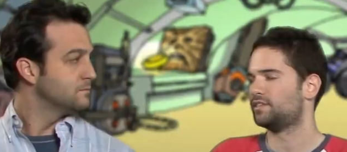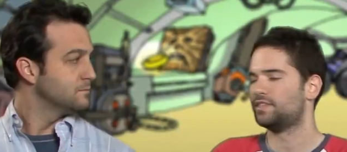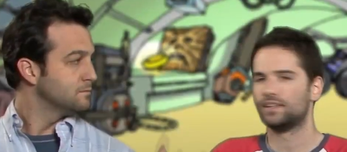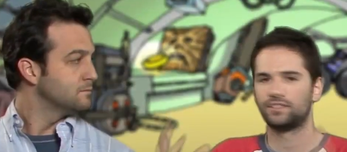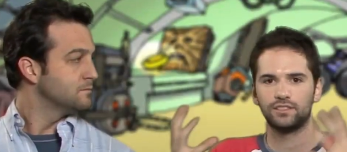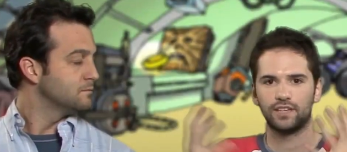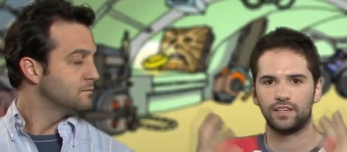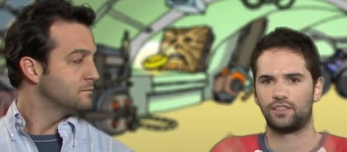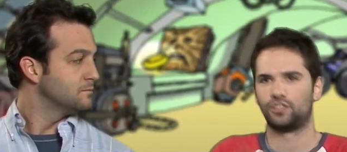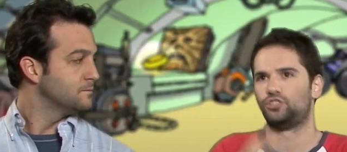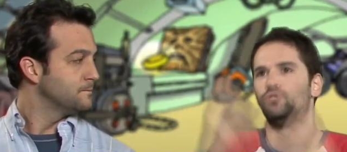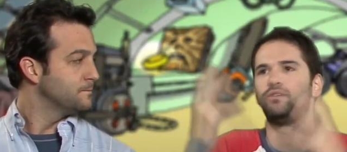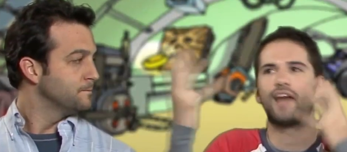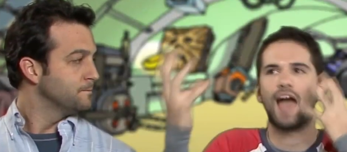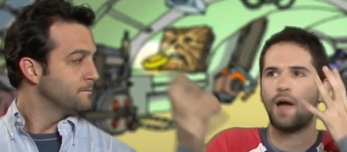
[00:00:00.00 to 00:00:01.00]
Speaker 1: it. And this is like this
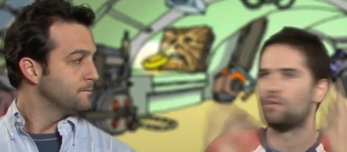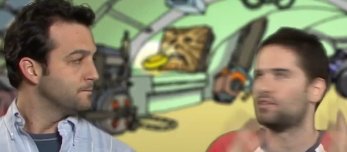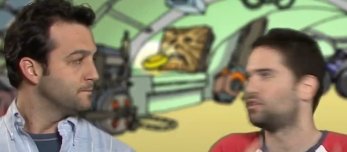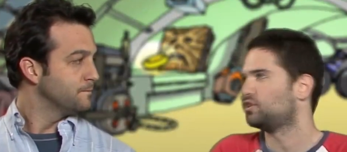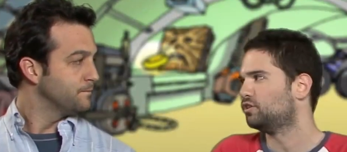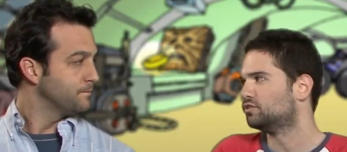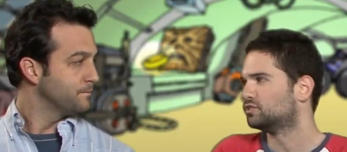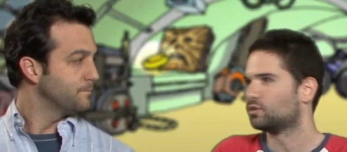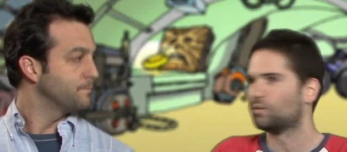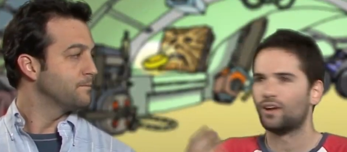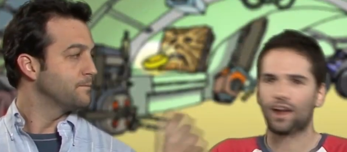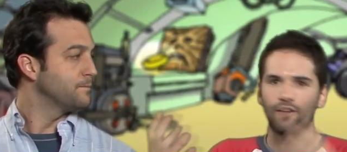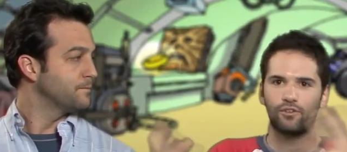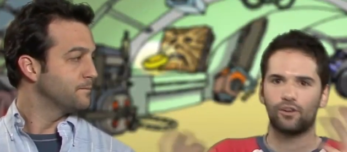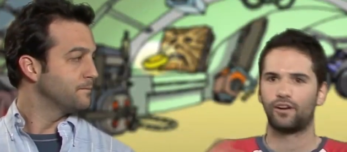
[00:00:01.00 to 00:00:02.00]
new camera that they're using,
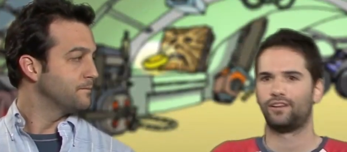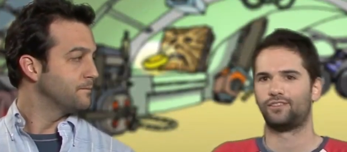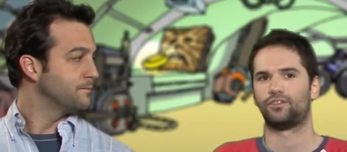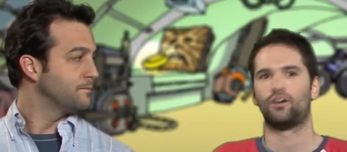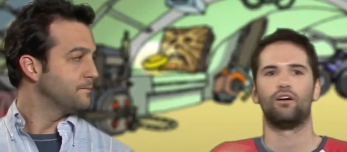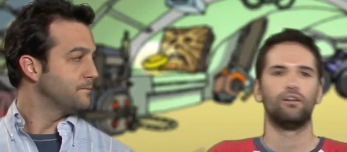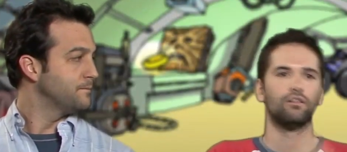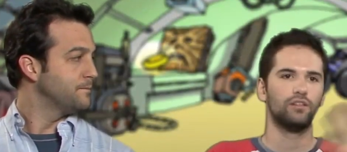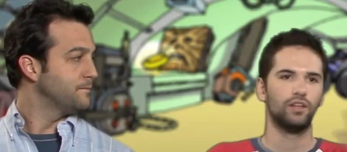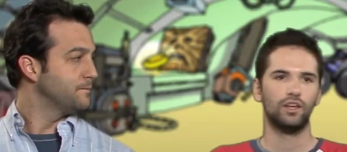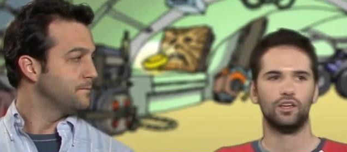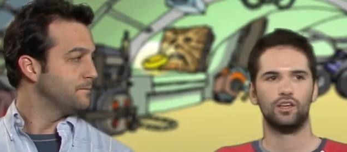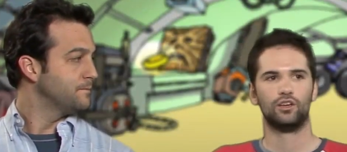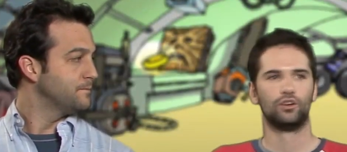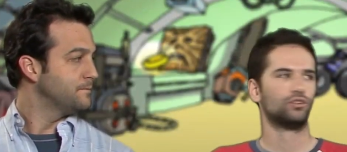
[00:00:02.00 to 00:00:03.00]
whatever, and it's all,
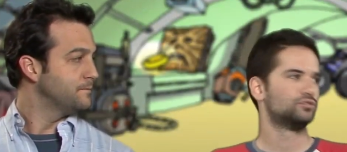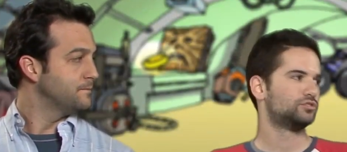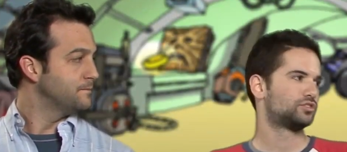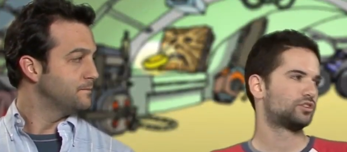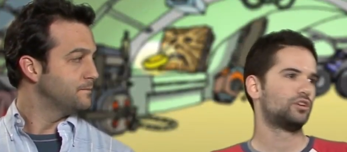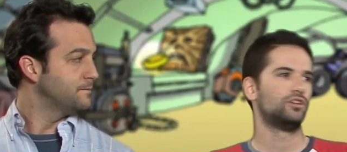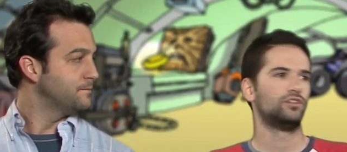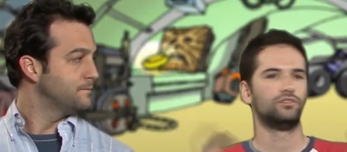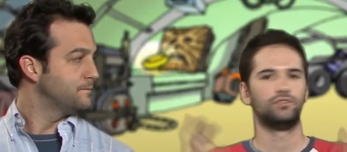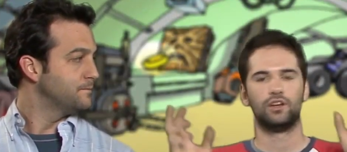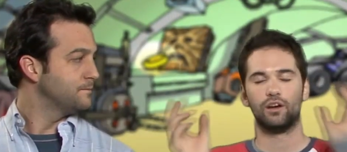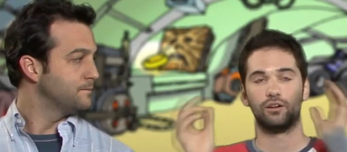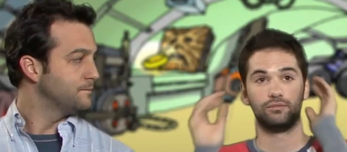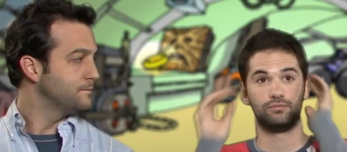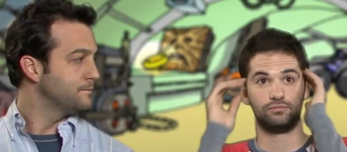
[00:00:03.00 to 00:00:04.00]
you
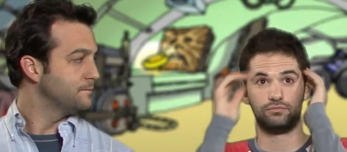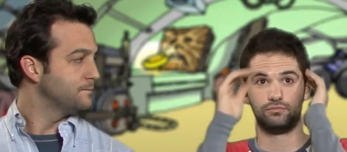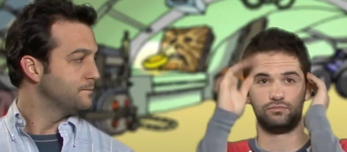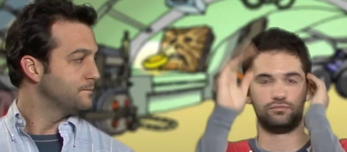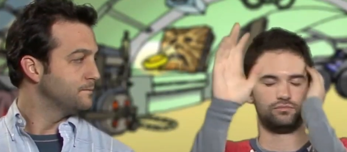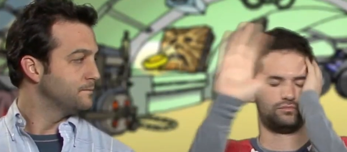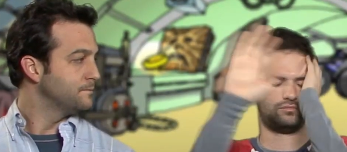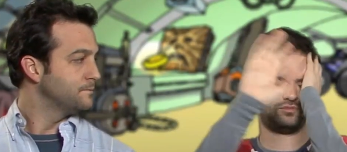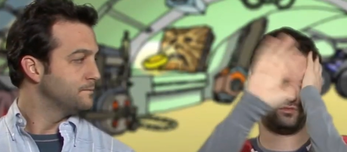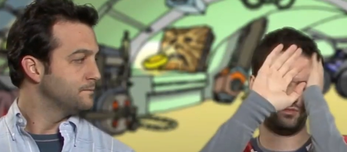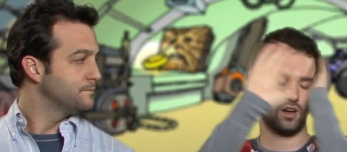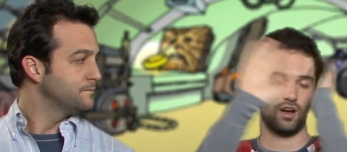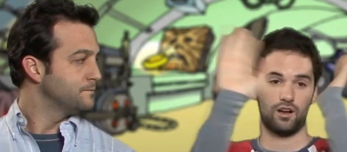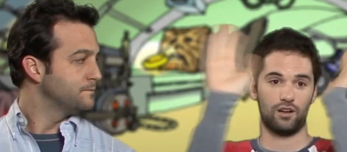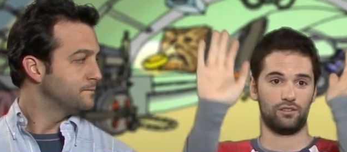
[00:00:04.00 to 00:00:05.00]
know,
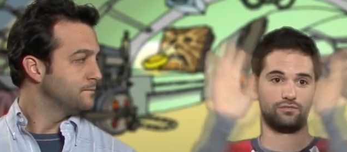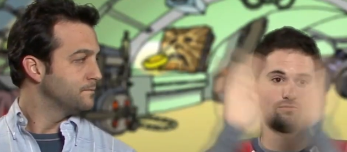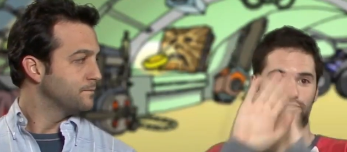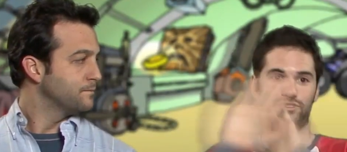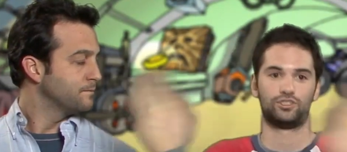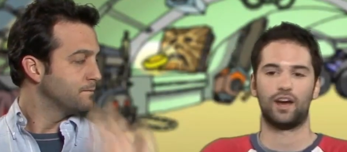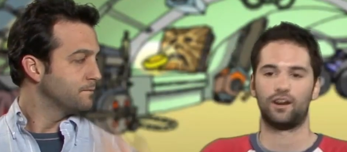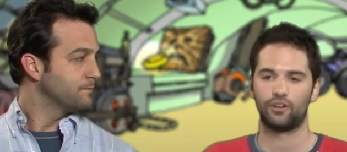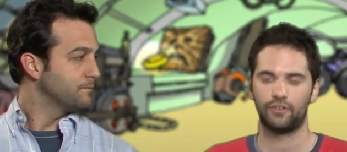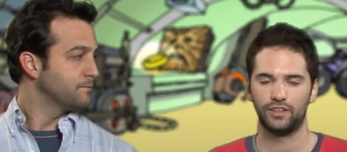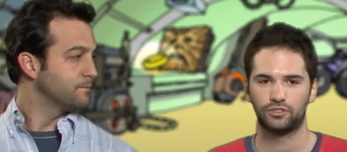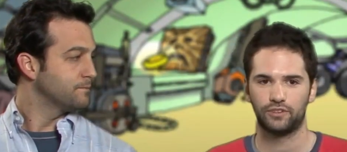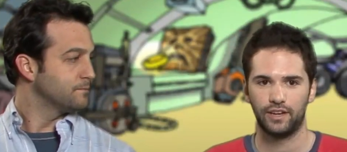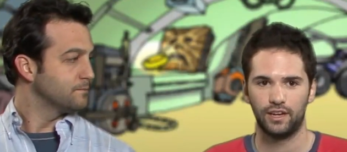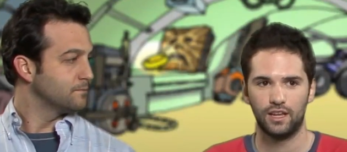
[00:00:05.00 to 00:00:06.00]
all shot on
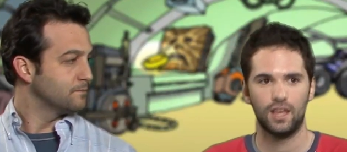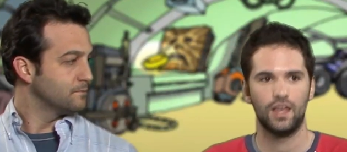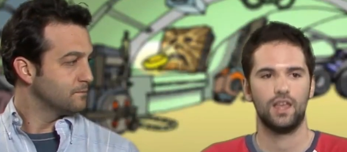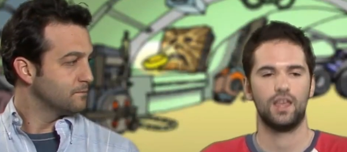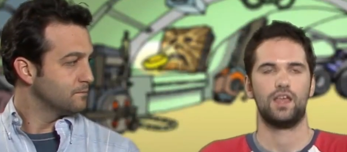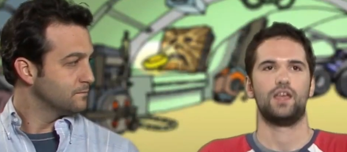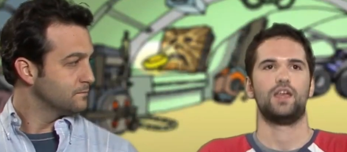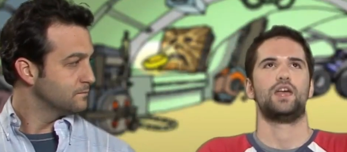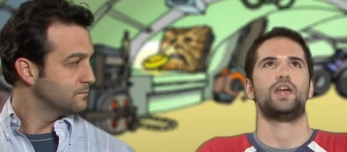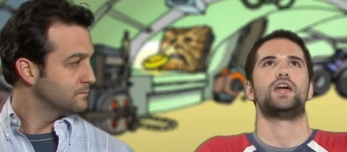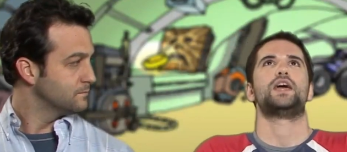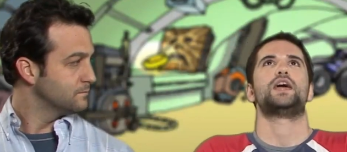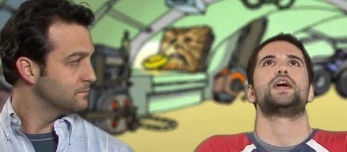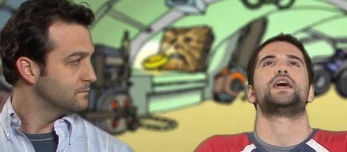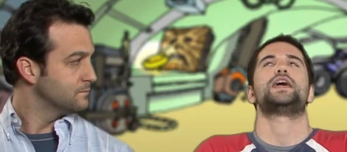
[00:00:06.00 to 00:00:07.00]
green screen.
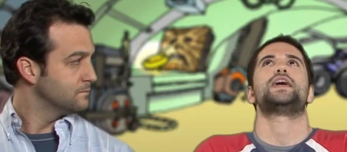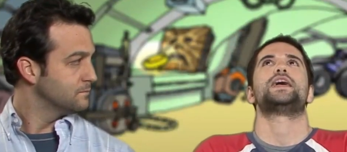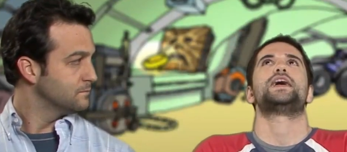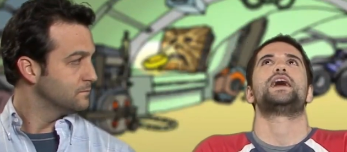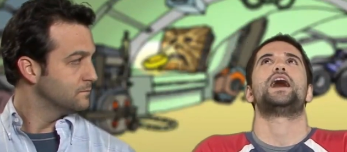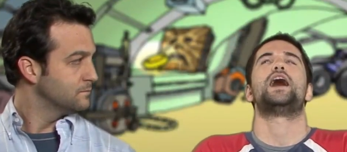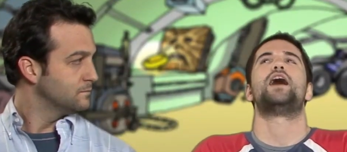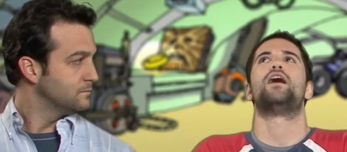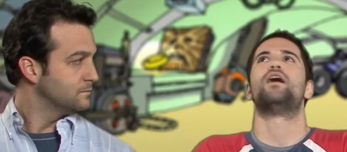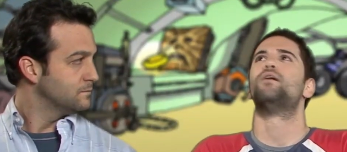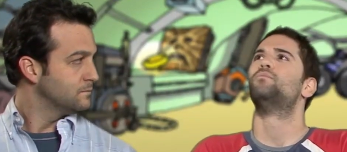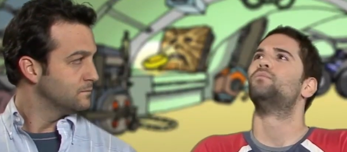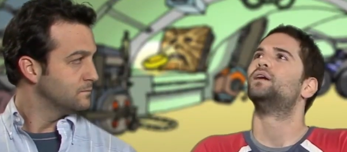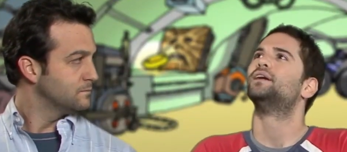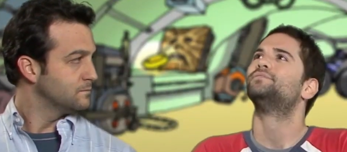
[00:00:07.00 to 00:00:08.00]

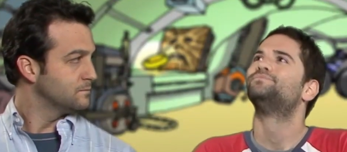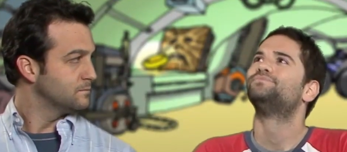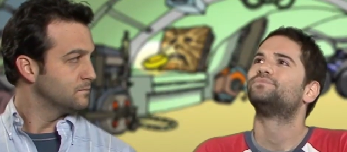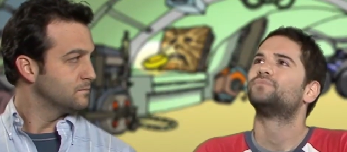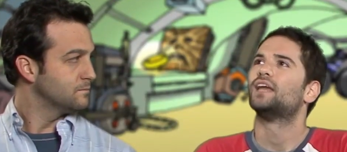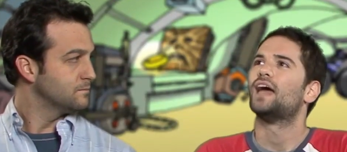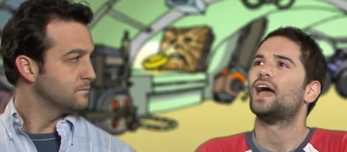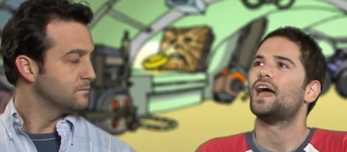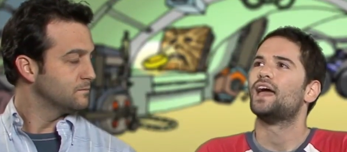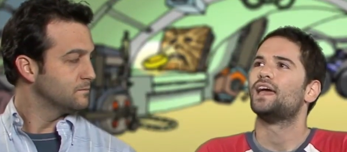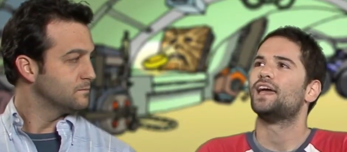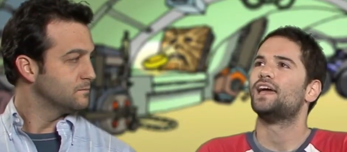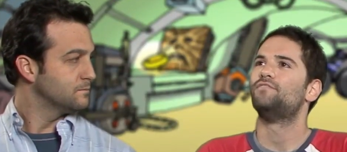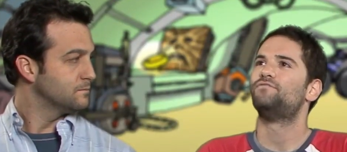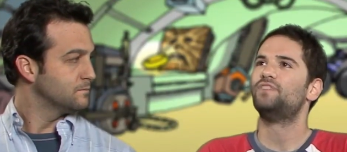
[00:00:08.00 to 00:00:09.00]
Um,
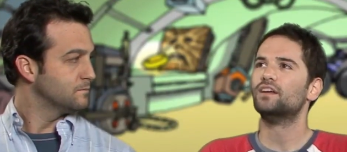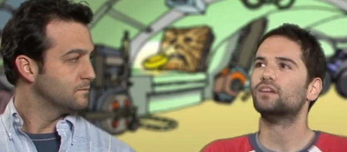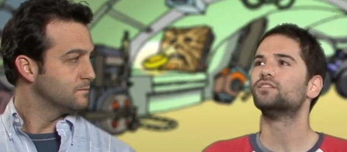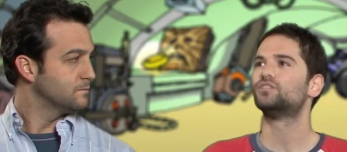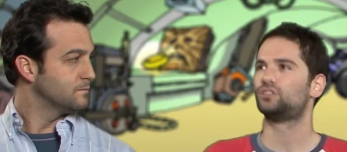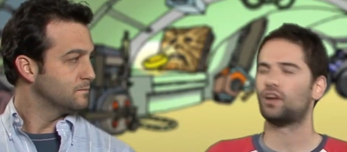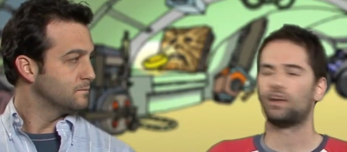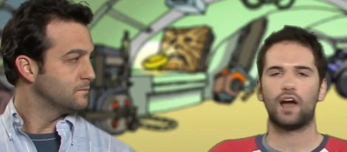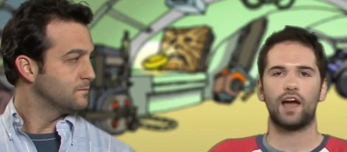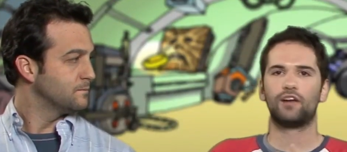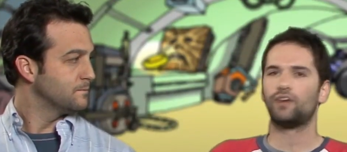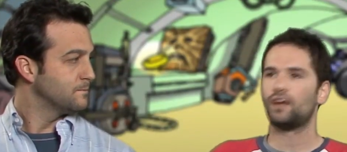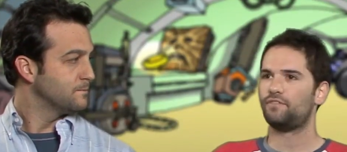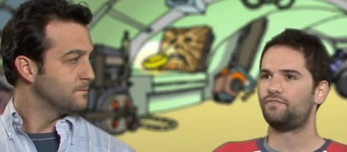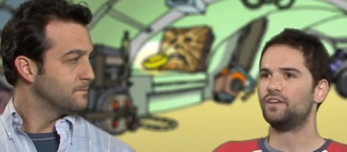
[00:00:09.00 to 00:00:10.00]
it feels I,
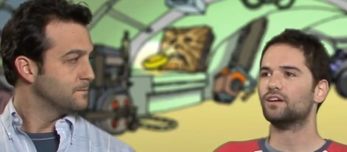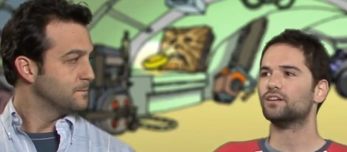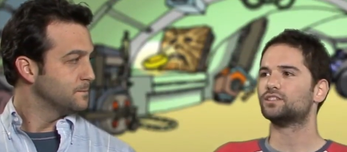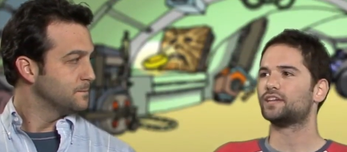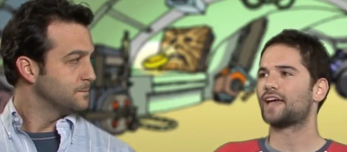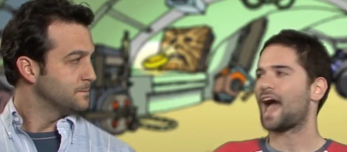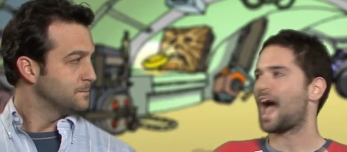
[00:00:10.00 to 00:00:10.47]
it feels like